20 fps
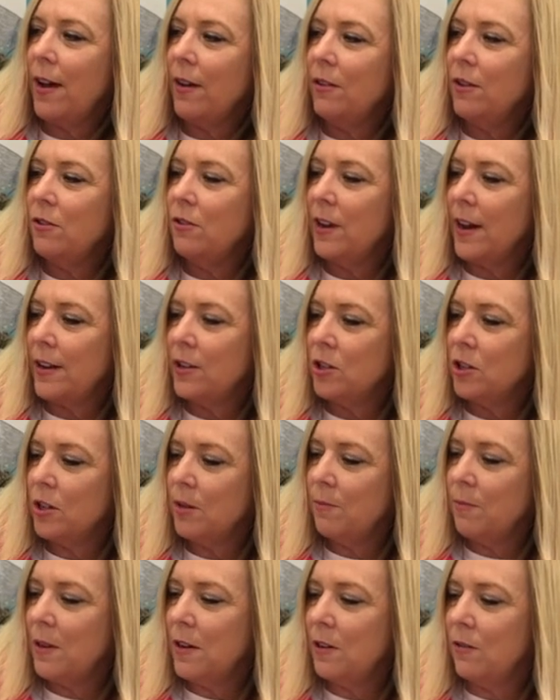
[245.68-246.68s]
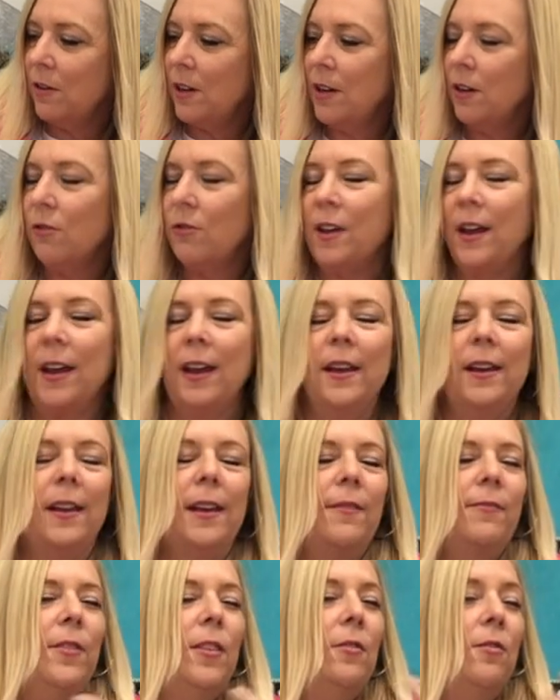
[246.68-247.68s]
you guys should be doing your day.
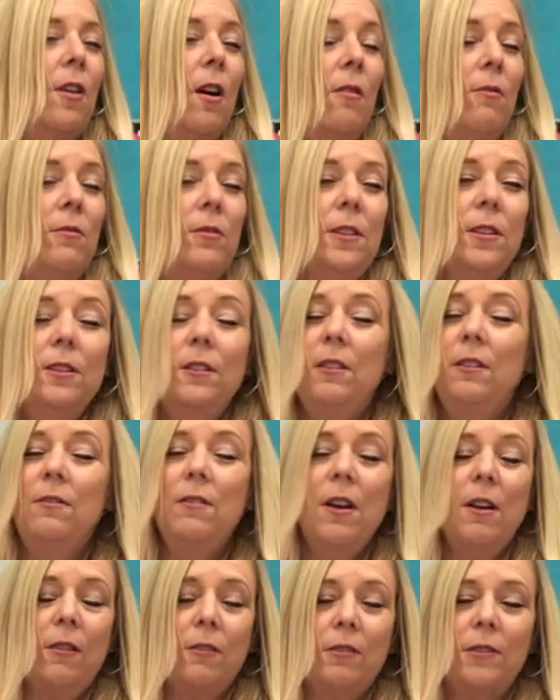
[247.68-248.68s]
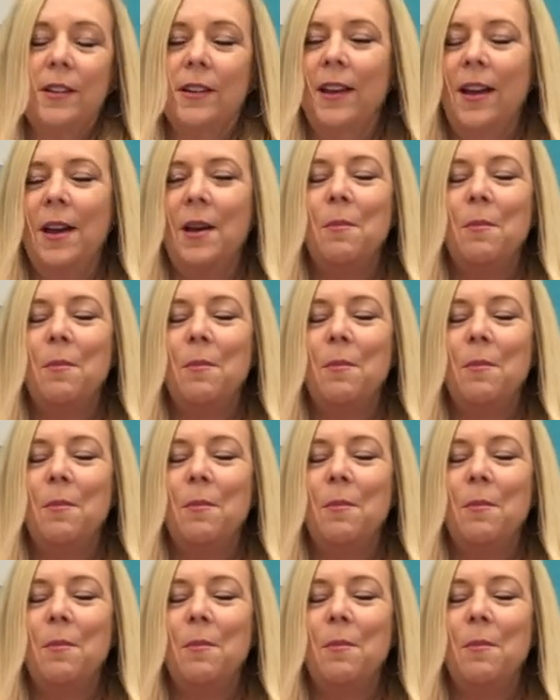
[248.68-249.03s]
If you don't, you don't.